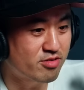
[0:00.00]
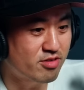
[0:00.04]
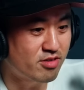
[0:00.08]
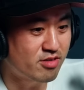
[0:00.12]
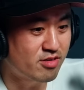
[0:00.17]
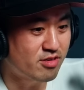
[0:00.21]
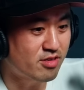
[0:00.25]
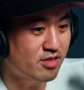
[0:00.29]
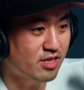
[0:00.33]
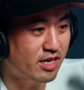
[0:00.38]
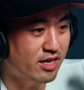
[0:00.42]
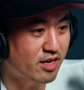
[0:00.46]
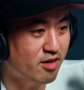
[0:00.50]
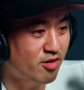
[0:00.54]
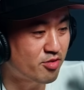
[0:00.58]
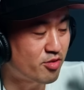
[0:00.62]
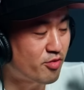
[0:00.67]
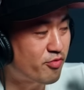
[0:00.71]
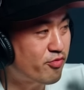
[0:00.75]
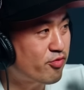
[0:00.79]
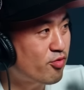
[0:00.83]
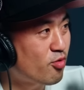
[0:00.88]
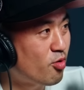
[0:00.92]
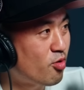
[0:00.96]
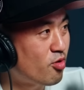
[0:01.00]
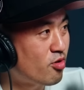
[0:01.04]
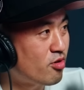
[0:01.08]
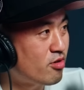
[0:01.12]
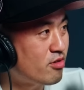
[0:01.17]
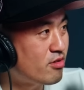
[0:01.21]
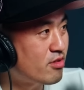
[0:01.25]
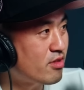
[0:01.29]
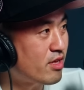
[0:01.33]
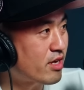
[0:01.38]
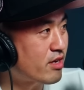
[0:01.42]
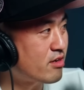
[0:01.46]
the like on the floor
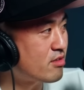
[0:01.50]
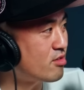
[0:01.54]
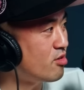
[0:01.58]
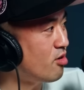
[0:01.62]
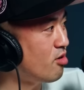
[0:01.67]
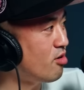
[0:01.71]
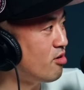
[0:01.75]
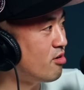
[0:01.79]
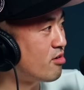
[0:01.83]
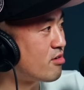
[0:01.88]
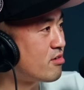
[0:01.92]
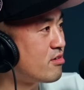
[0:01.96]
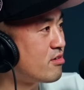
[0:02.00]
like a dog.